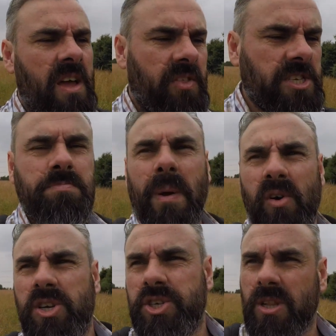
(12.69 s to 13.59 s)
the
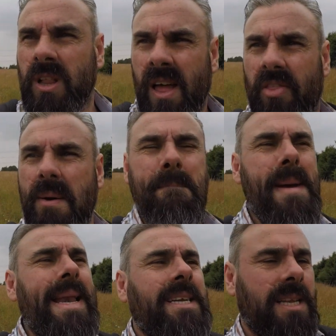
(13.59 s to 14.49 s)
spiritual, the
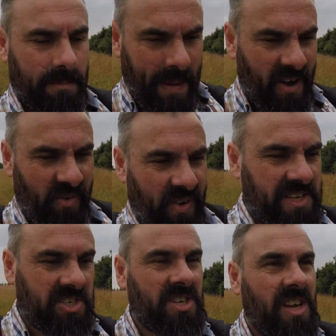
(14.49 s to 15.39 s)
mental
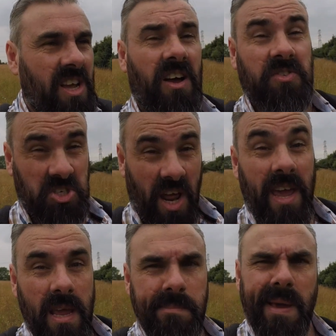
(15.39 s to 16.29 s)
benefits of
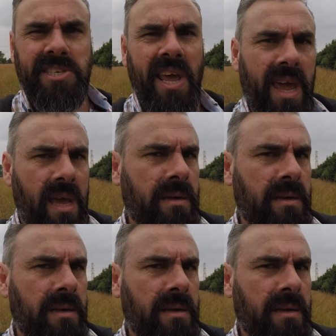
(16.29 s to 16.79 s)
staying busy.